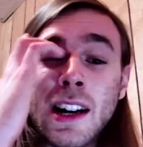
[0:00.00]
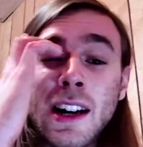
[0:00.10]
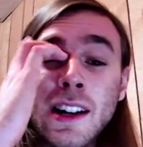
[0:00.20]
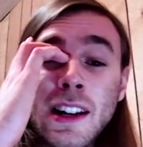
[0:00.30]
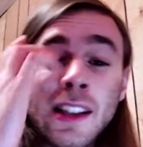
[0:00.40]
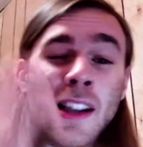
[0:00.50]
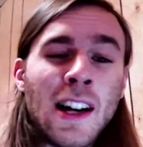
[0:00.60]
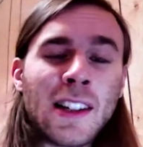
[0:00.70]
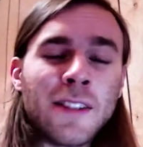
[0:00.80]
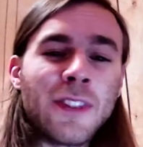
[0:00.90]
a
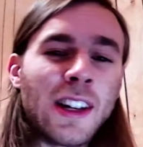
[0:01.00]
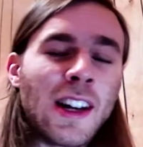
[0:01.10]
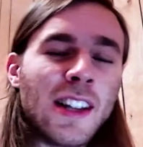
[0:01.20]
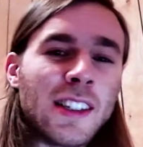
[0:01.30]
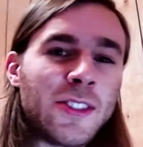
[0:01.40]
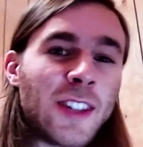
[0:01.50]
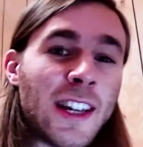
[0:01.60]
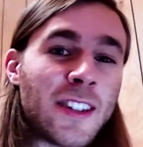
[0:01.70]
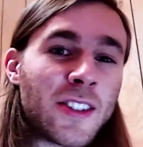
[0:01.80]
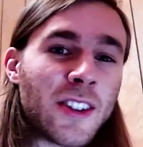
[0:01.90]
lot of the content
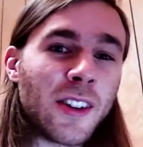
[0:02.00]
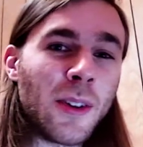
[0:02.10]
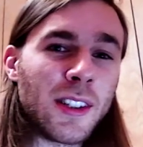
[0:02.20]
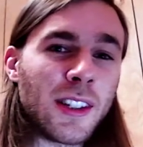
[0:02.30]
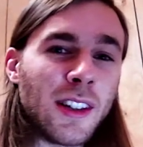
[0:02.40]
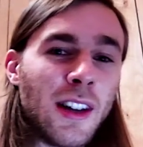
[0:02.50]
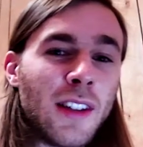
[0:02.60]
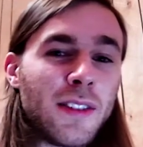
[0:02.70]
creators are going to